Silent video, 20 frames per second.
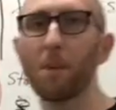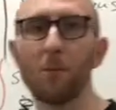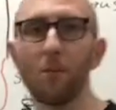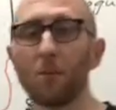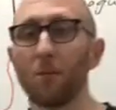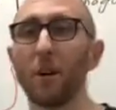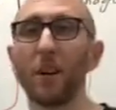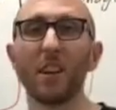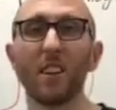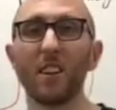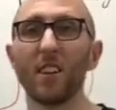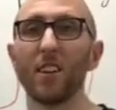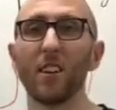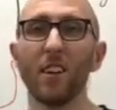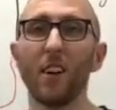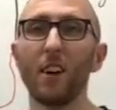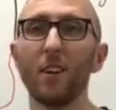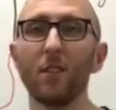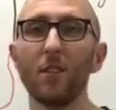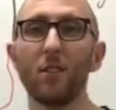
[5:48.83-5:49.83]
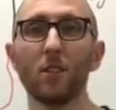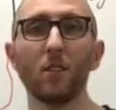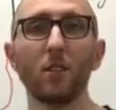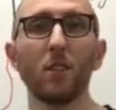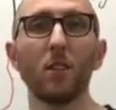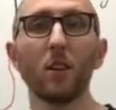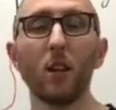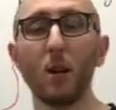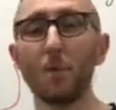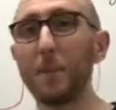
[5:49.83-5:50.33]
Right and a left,
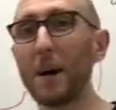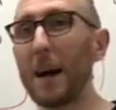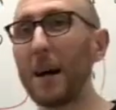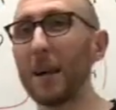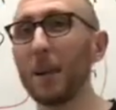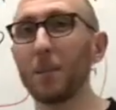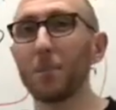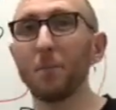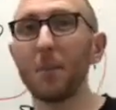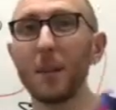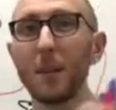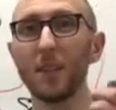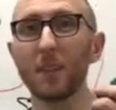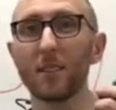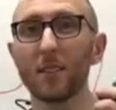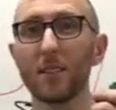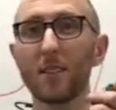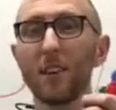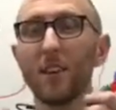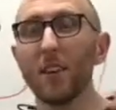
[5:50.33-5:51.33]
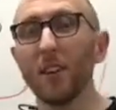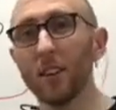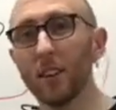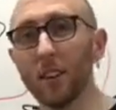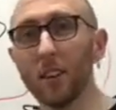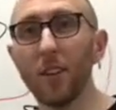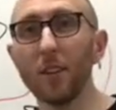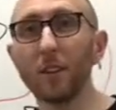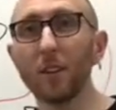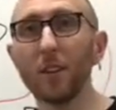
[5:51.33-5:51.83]
hepatic means
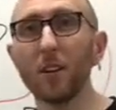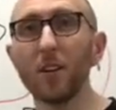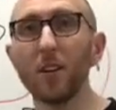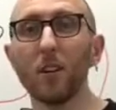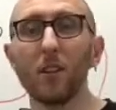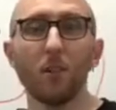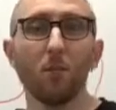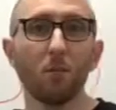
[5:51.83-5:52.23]
liver,